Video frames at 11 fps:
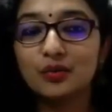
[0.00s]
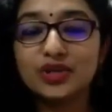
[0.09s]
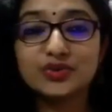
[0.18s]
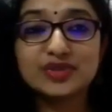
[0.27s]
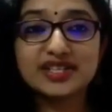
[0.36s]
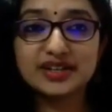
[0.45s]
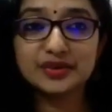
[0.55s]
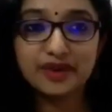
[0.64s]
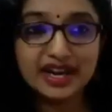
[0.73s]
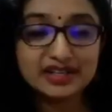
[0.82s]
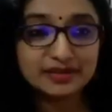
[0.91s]
which was
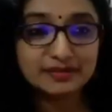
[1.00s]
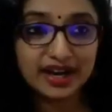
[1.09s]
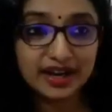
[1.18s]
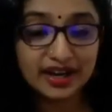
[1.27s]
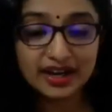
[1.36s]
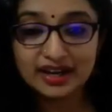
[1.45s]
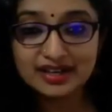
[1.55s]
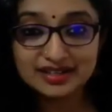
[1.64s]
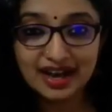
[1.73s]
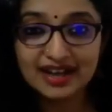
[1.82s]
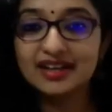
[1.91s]
ingrained in my
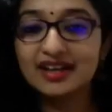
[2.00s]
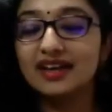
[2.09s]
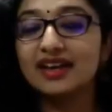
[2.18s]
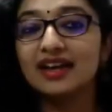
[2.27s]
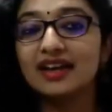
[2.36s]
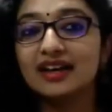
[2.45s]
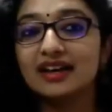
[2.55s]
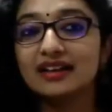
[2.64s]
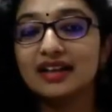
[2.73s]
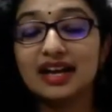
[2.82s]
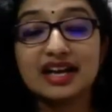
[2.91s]
psyche,
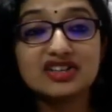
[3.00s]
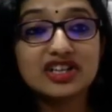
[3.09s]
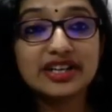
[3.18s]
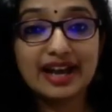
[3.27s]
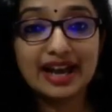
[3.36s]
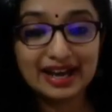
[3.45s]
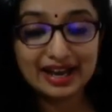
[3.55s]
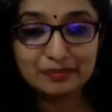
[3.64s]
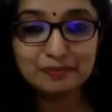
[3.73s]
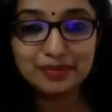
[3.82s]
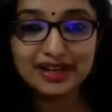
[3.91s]
that actually
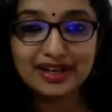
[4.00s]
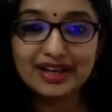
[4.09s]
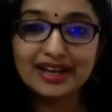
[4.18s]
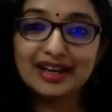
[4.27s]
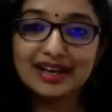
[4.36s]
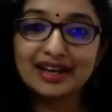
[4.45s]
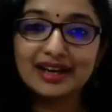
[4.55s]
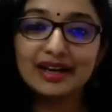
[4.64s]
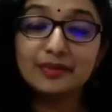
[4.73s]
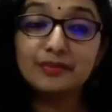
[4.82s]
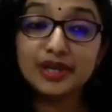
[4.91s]
helped me
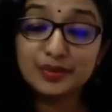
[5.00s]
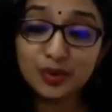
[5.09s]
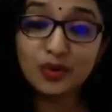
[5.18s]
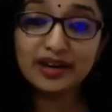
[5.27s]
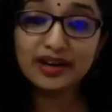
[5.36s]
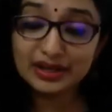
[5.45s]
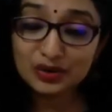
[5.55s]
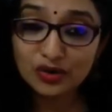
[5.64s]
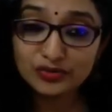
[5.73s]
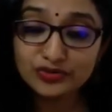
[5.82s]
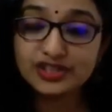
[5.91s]
be bold and
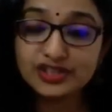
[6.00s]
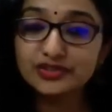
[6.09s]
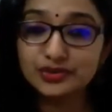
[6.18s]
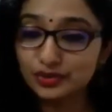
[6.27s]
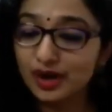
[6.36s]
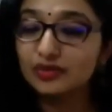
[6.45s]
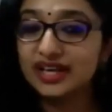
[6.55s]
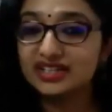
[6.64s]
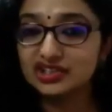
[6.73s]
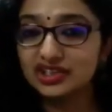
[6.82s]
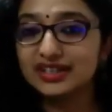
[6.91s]
confident throughout
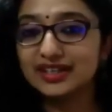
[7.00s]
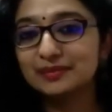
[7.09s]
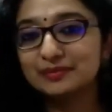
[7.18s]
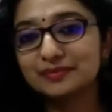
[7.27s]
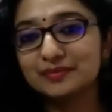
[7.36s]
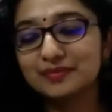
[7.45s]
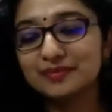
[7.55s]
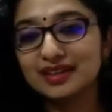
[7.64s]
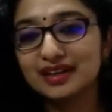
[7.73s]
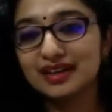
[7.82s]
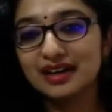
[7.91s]
that journey.
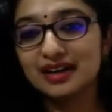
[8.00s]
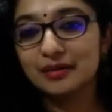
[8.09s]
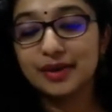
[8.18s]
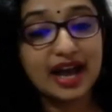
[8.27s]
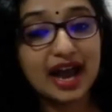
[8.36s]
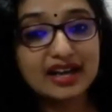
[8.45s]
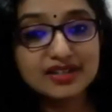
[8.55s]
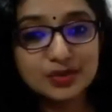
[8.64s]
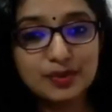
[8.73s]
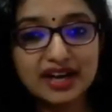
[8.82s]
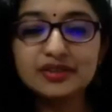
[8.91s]
But as
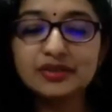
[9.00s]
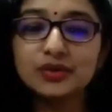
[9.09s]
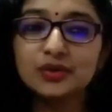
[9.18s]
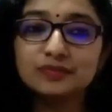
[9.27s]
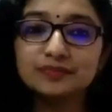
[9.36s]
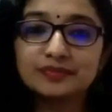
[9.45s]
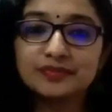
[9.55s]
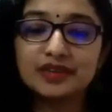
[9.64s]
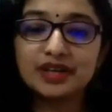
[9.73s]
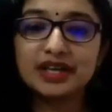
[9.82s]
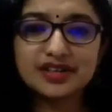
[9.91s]
you might know,
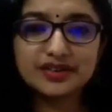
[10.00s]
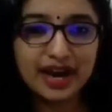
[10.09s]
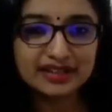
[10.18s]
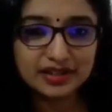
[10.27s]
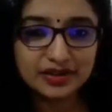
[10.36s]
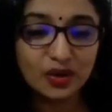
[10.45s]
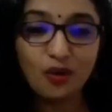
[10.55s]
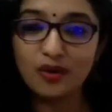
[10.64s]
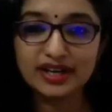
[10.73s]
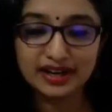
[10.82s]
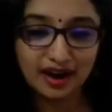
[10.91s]
it's a rather
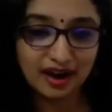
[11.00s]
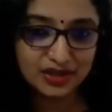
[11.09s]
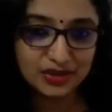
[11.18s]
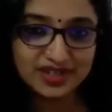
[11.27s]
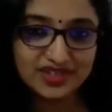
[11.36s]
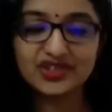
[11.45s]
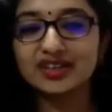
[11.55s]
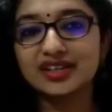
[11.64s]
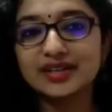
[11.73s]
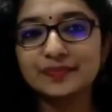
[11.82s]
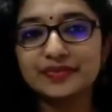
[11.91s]
long and arduous
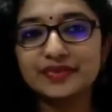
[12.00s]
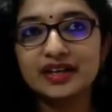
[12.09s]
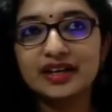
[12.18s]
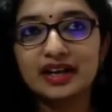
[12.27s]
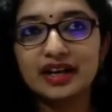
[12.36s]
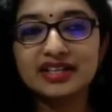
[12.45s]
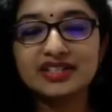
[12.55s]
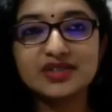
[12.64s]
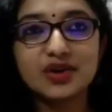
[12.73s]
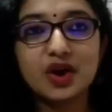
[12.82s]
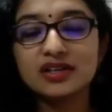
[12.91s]
journey.
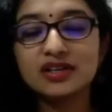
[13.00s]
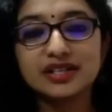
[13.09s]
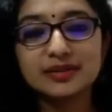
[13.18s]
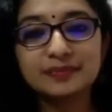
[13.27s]
It's not